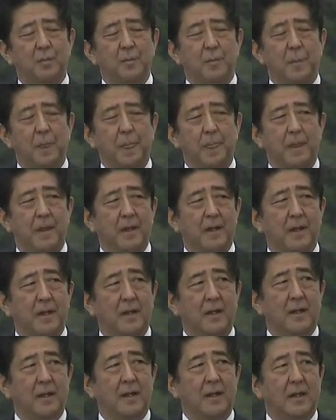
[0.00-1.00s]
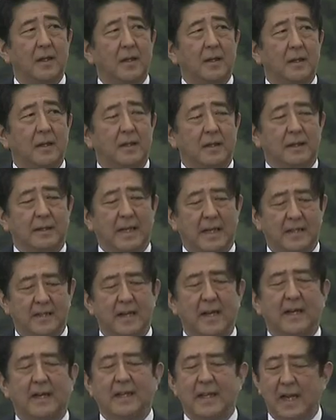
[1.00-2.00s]
Rest in peace,
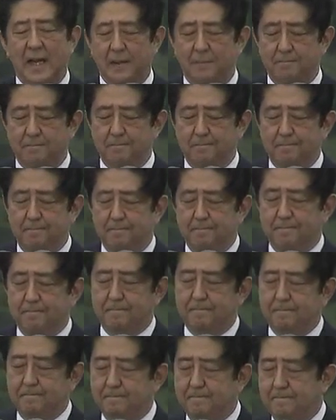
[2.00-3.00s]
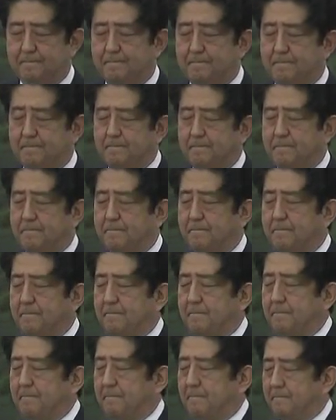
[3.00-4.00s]
precious souls of the
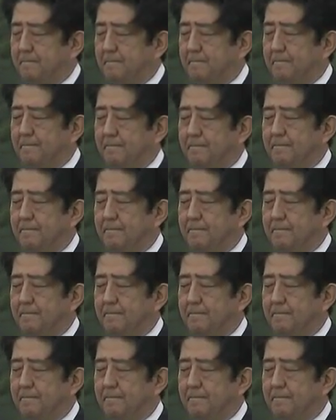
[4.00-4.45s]
fallen.